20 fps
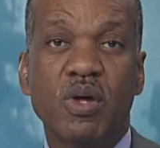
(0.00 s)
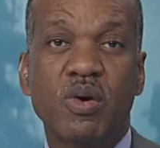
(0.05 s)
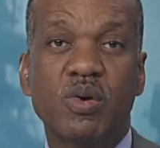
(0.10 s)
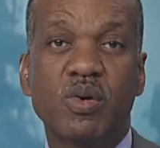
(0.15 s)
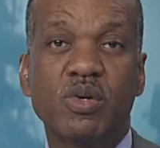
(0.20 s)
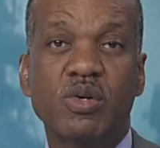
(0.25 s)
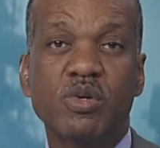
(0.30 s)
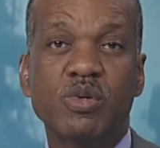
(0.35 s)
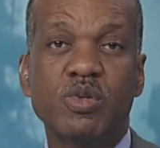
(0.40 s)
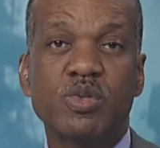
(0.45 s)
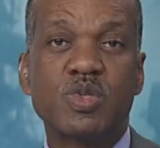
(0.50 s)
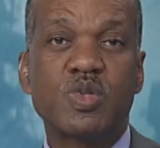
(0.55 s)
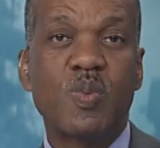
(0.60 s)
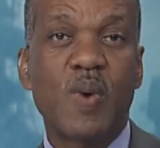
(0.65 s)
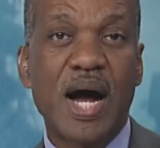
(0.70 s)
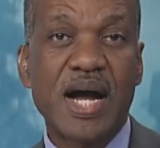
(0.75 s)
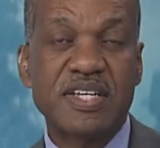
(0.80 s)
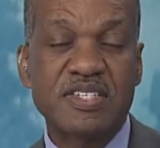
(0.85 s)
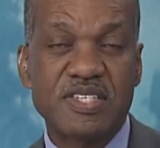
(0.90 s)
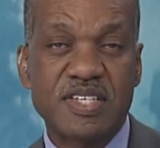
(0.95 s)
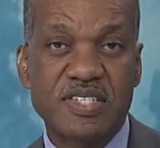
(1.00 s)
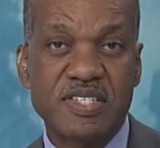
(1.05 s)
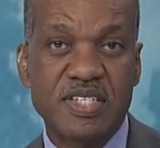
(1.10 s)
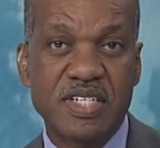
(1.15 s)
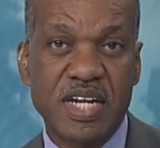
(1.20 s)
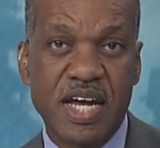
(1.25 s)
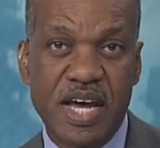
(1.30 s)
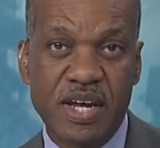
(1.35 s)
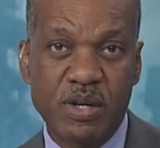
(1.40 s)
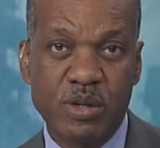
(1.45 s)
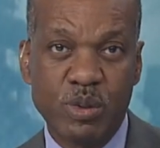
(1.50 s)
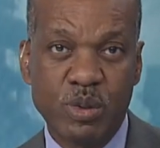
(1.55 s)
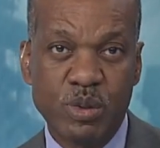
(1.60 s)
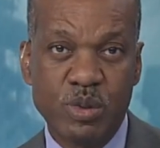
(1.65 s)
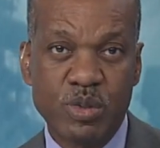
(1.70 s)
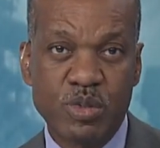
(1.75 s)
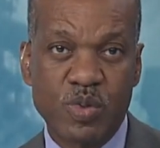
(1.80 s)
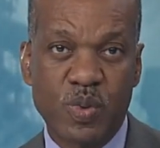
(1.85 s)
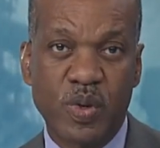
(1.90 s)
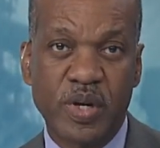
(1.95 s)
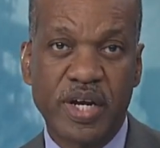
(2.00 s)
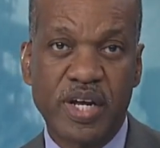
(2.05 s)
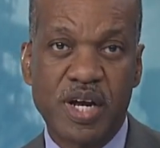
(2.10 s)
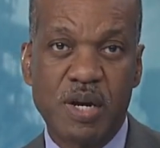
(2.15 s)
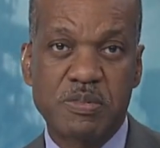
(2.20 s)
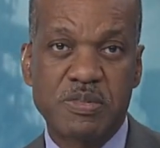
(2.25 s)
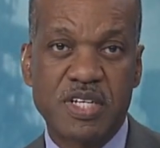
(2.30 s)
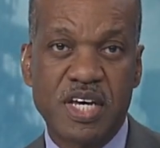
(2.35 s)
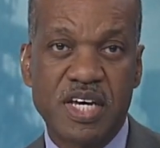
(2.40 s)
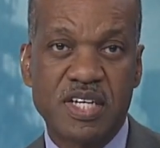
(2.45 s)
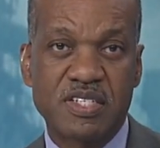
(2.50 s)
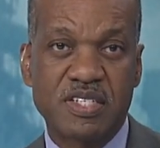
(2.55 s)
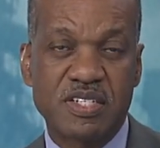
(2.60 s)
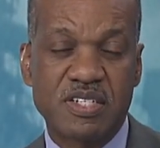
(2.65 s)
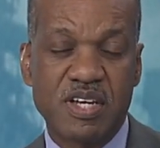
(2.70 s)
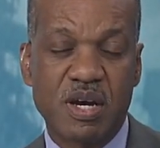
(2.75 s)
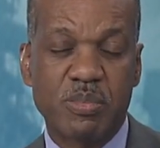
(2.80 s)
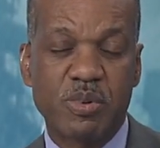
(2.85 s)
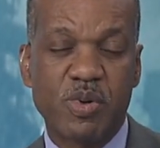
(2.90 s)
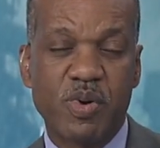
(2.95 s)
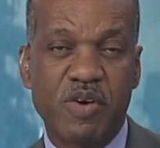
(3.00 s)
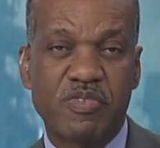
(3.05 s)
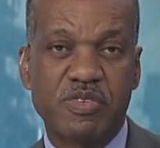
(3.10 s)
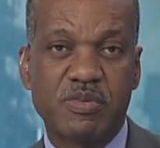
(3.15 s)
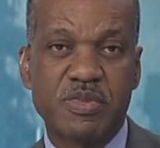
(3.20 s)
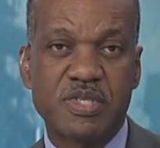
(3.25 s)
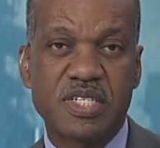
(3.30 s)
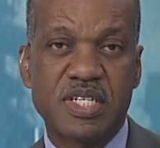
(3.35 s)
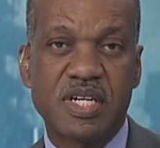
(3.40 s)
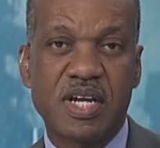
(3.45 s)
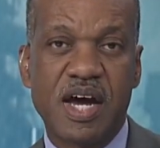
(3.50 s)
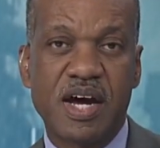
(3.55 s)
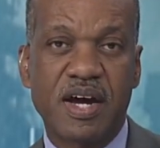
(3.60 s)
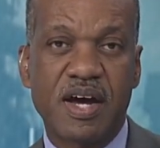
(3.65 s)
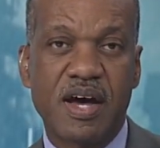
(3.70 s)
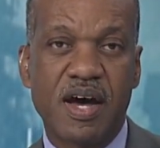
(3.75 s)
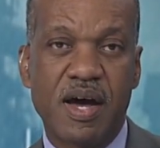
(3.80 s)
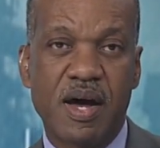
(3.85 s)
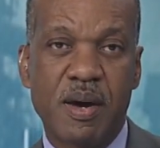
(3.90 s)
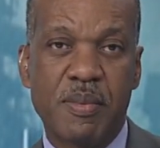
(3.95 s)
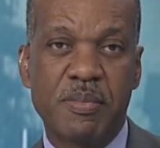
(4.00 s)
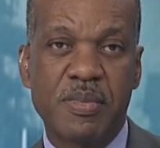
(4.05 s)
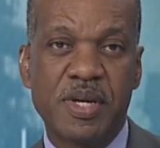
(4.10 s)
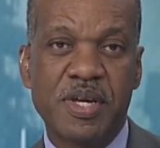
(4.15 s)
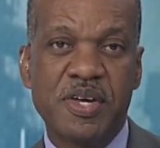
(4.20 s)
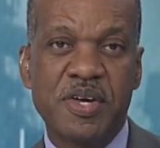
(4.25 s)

local news, watch 69 News or get updates at WFMZ.com.